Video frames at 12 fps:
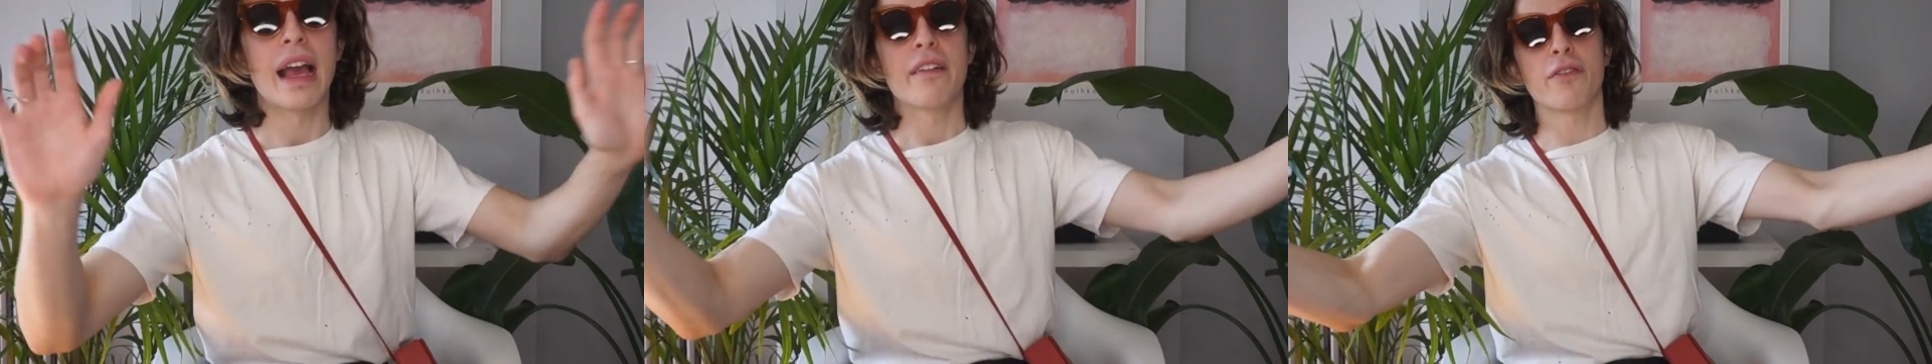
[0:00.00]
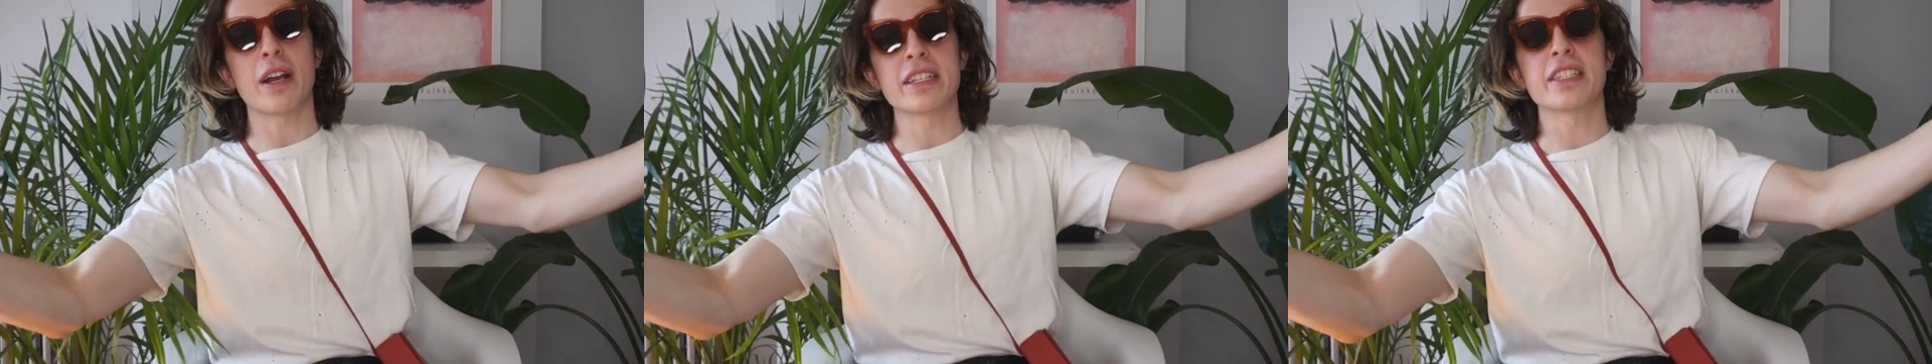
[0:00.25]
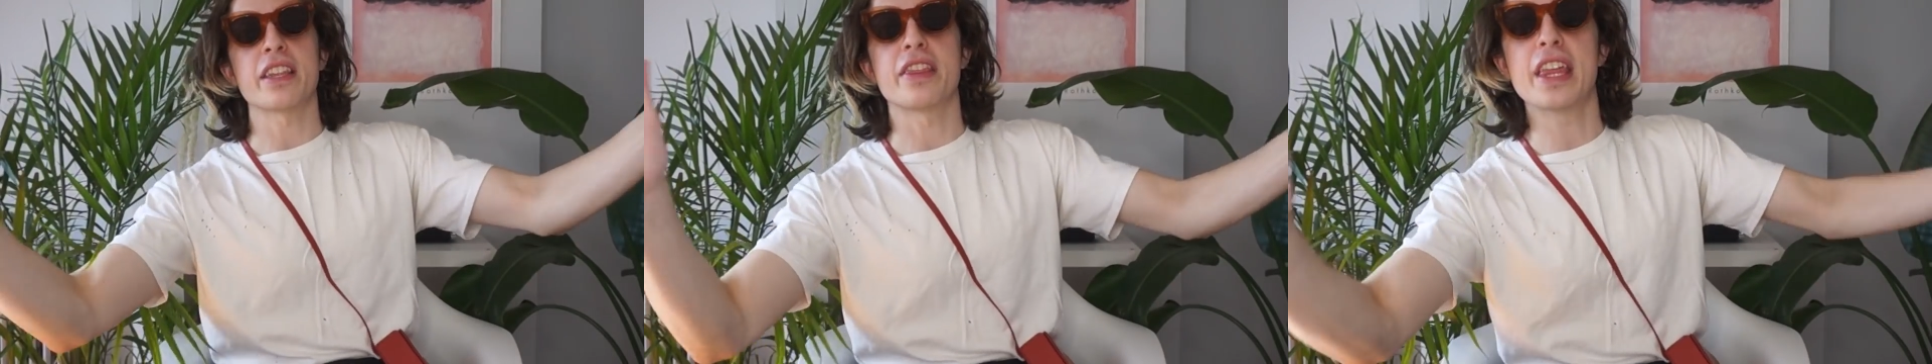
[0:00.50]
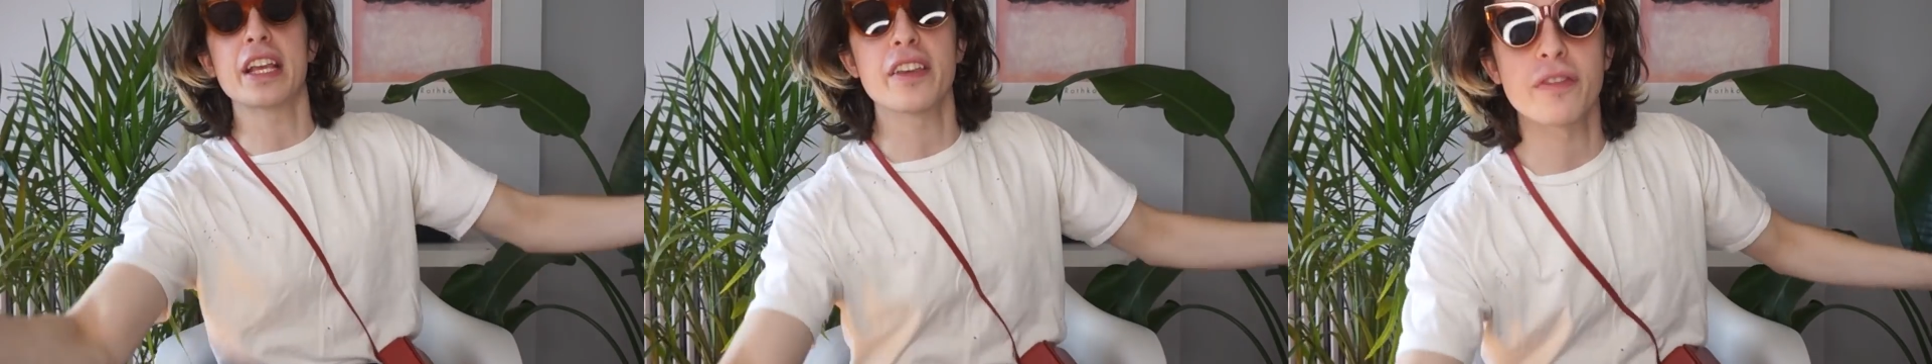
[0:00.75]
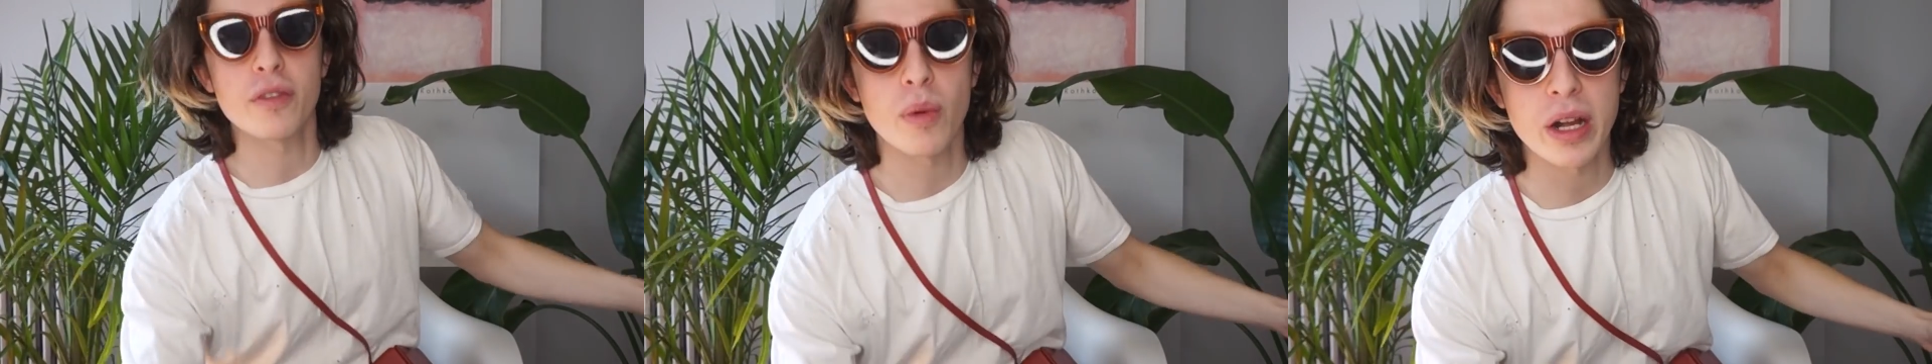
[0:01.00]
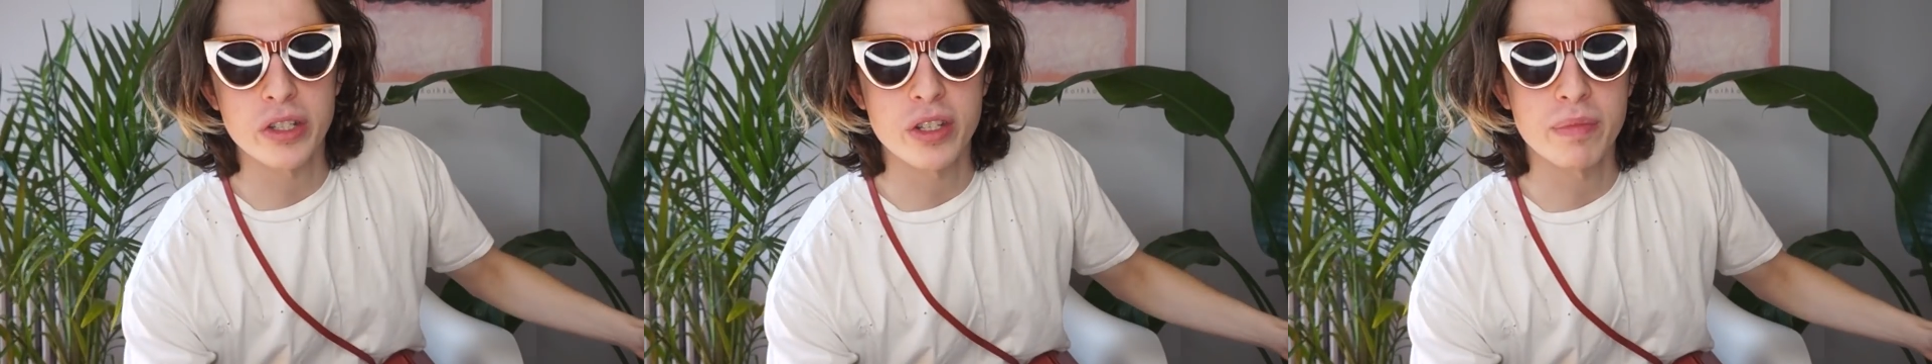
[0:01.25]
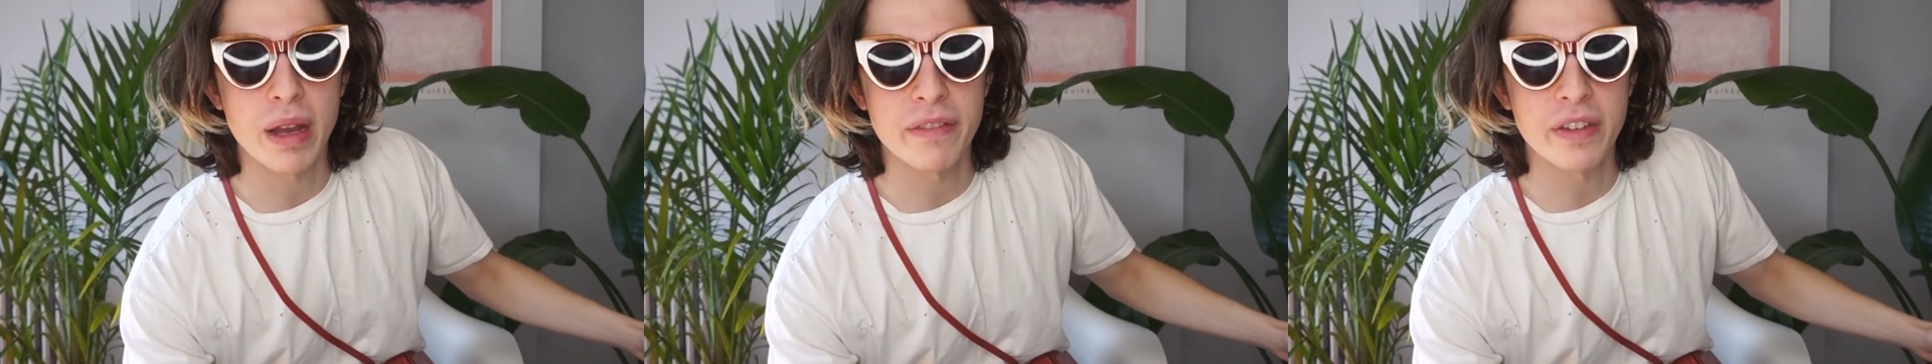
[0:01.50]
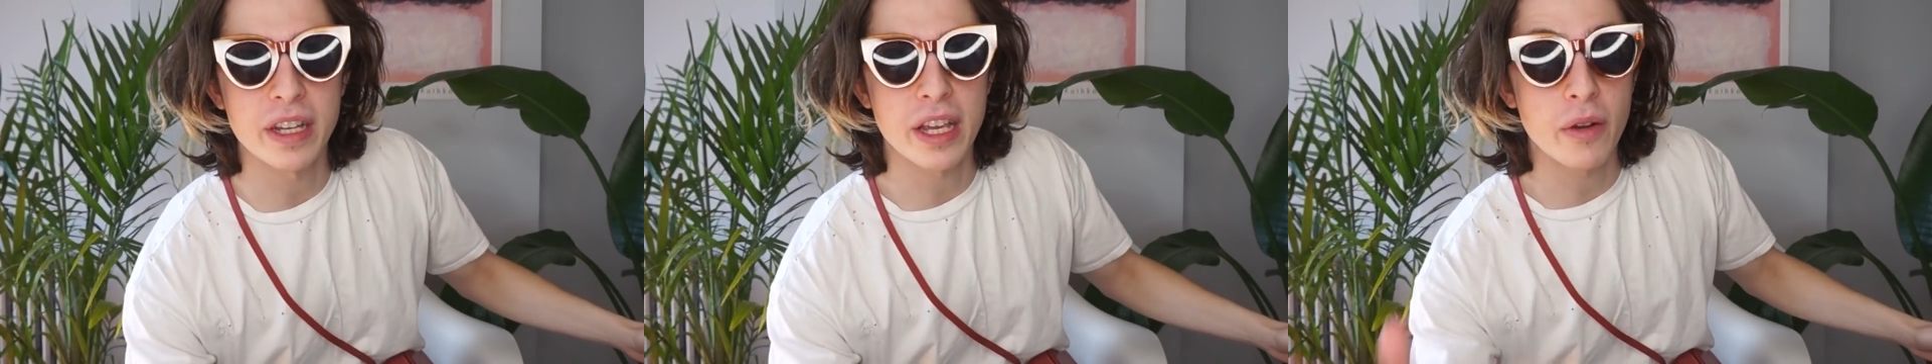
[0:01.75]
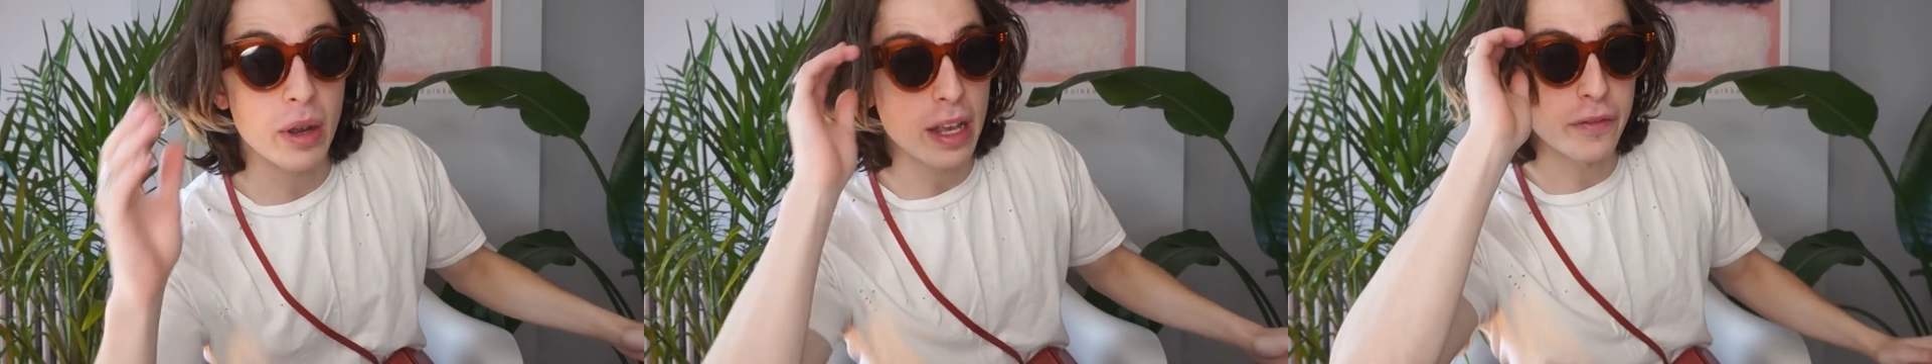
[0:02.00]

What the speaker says: Friends, thank you for watching my video.